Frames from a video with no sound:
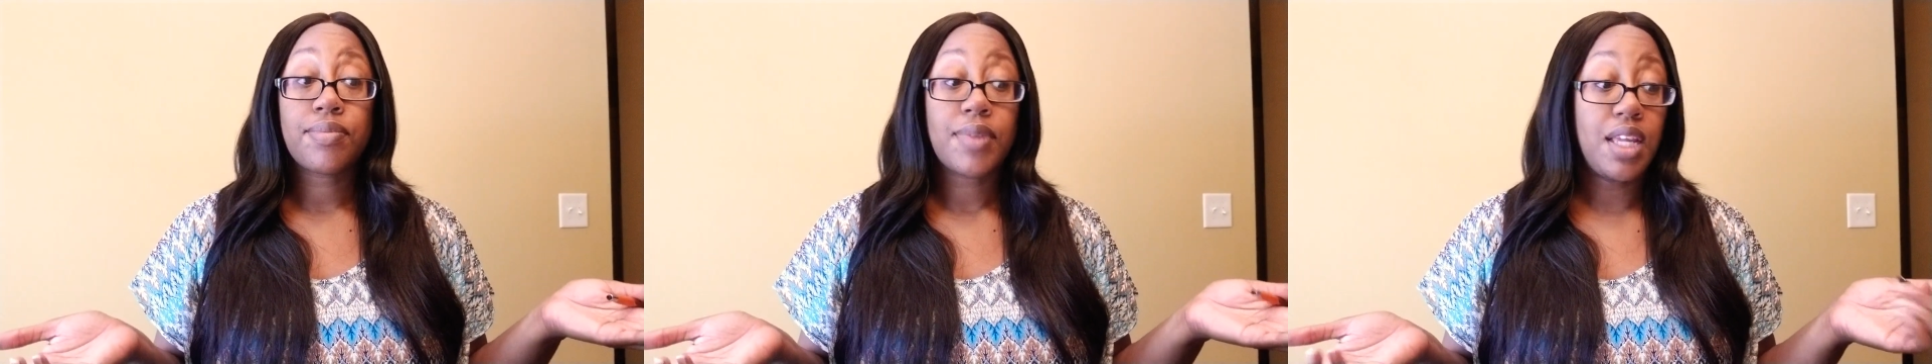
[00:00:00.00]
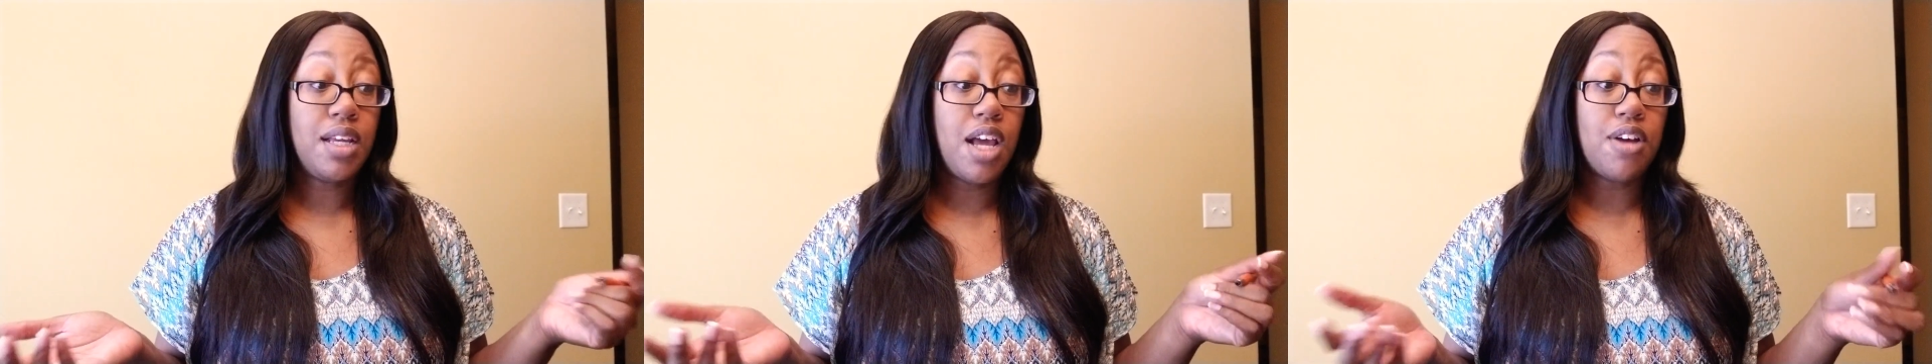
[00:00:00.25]

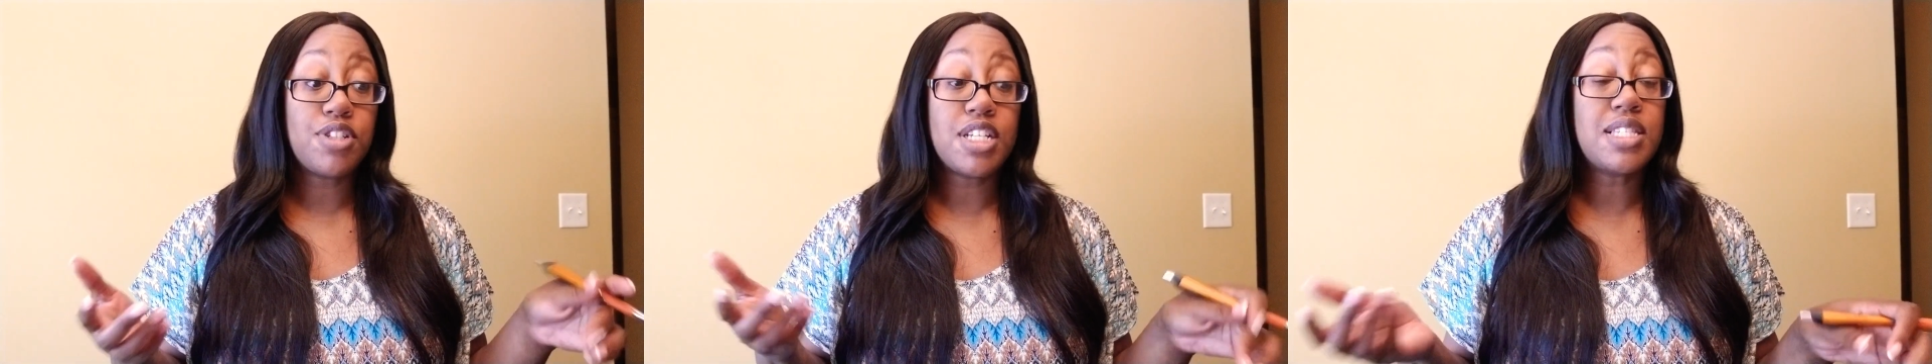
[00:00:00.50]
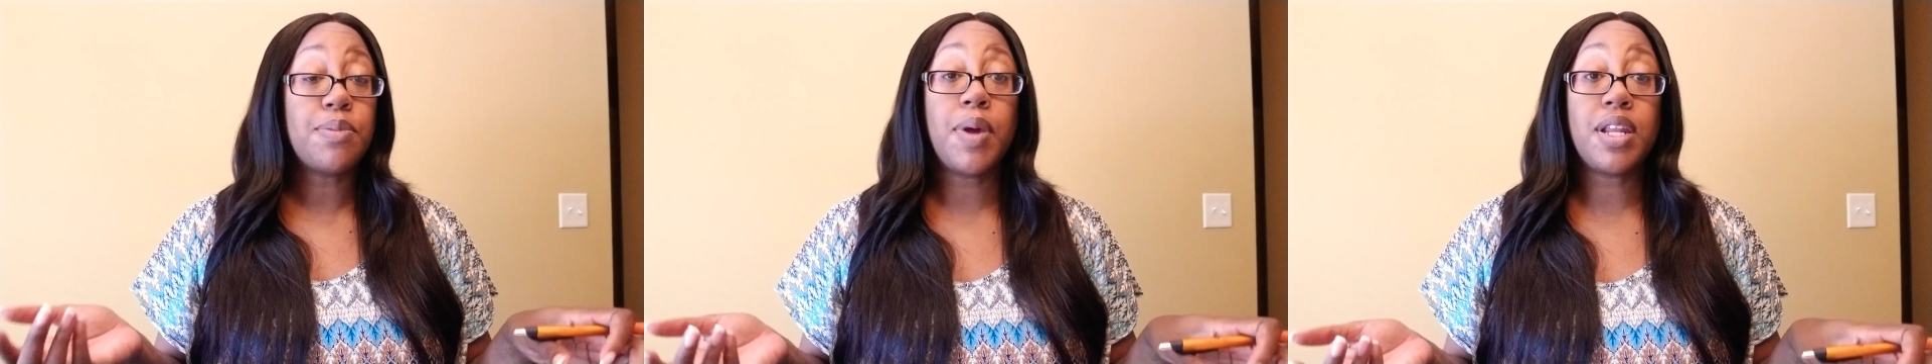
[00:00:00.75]

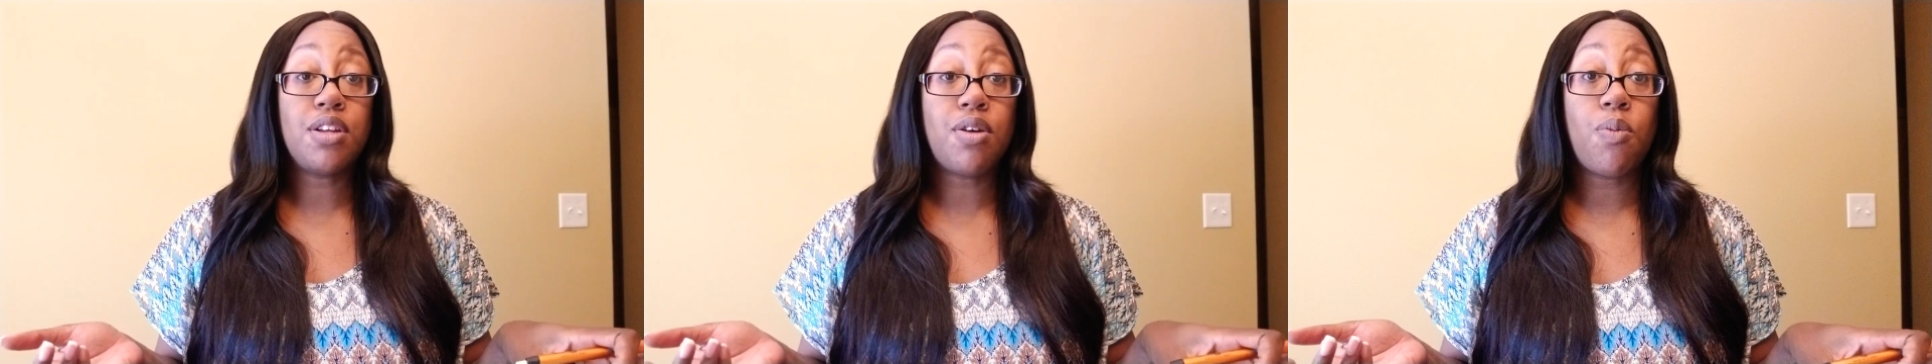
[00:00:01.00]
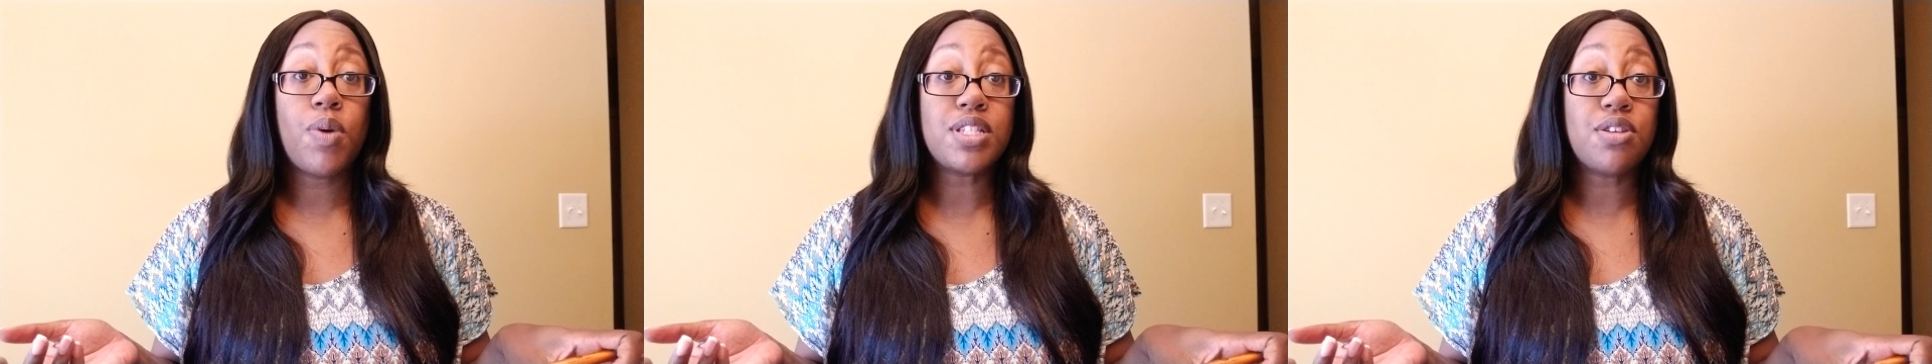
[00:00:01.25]
just depending
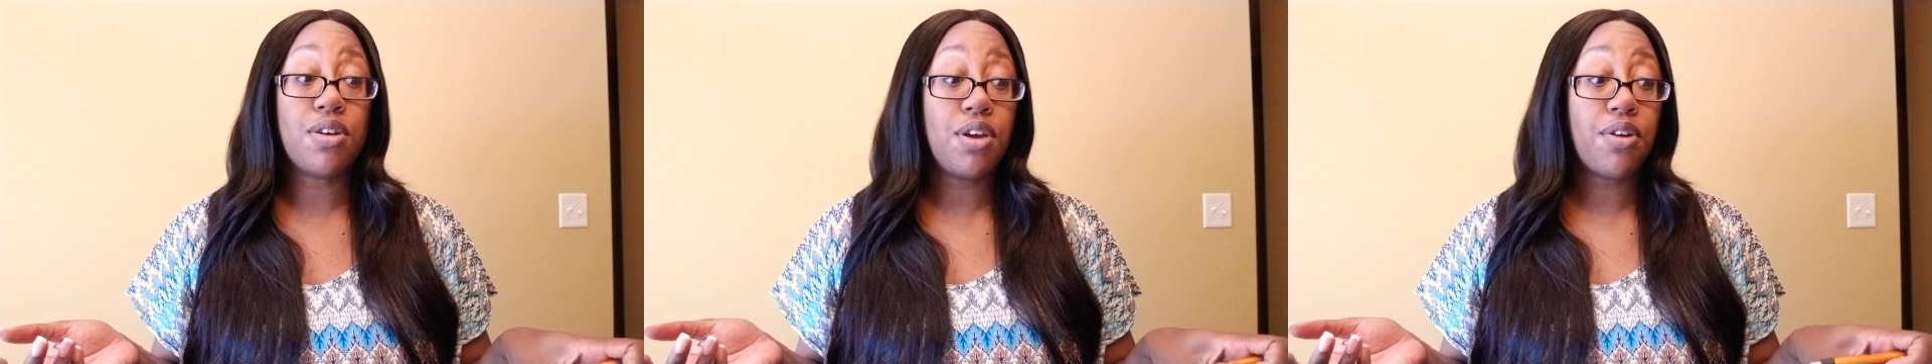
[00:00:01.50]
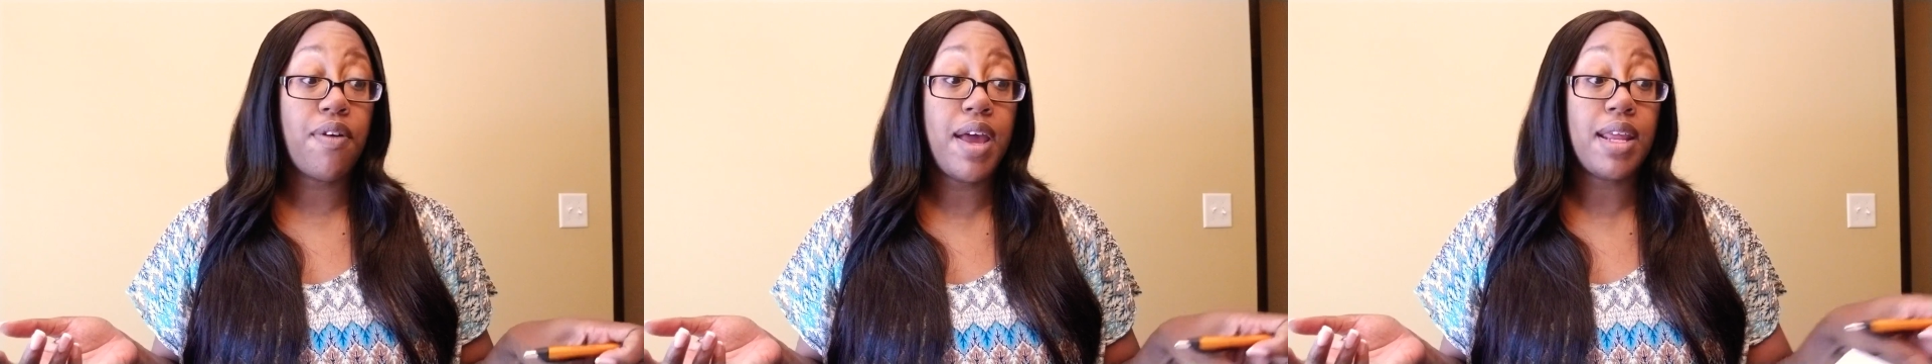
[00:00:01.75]
on what's on your
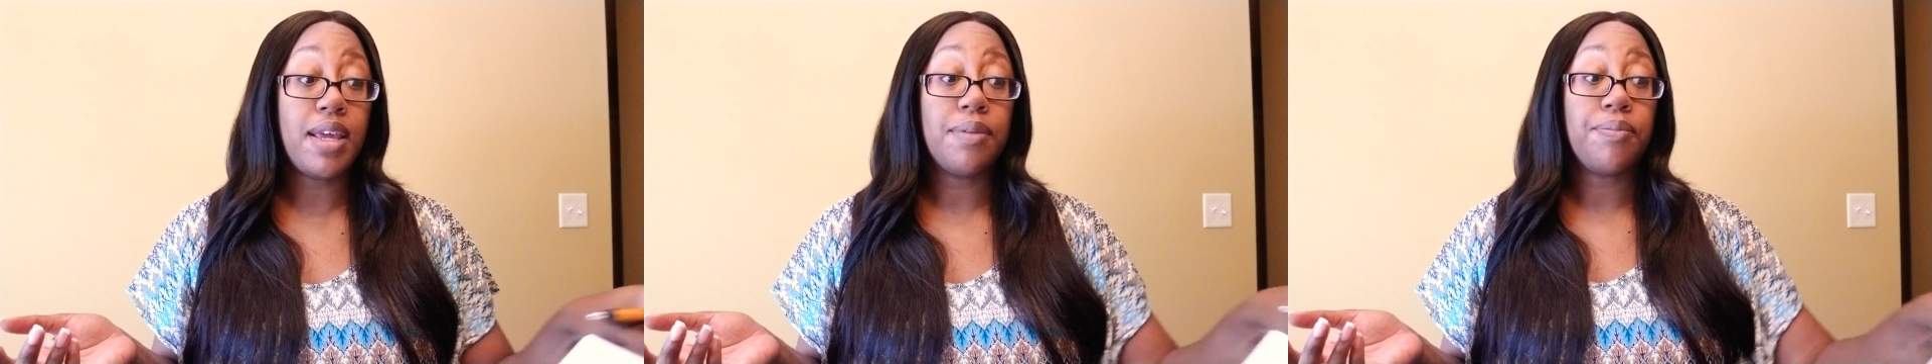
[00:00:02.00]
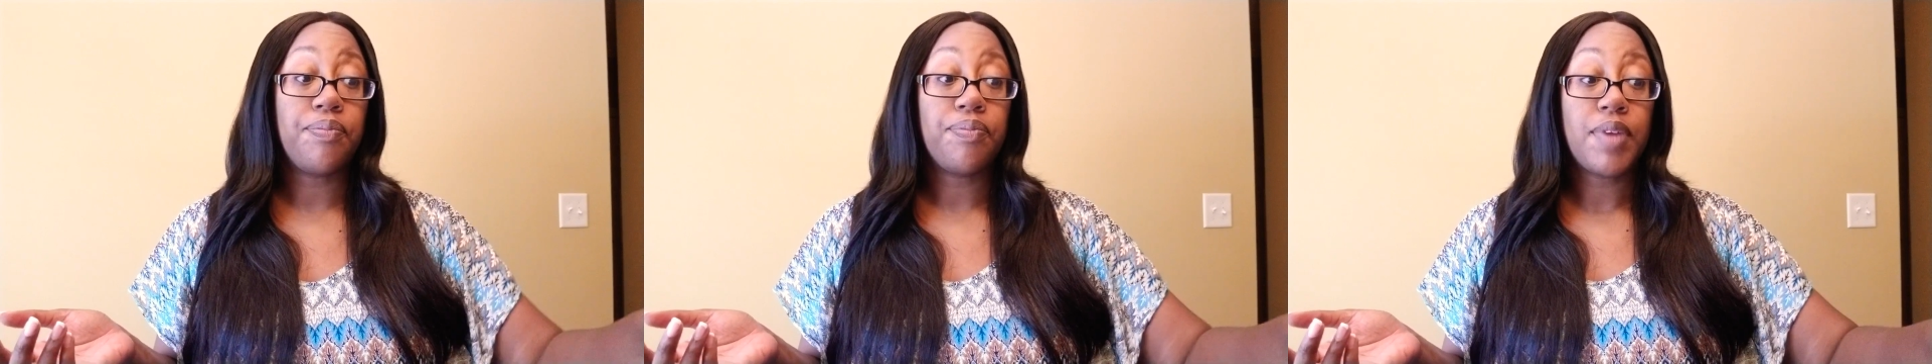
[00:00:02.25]
credit.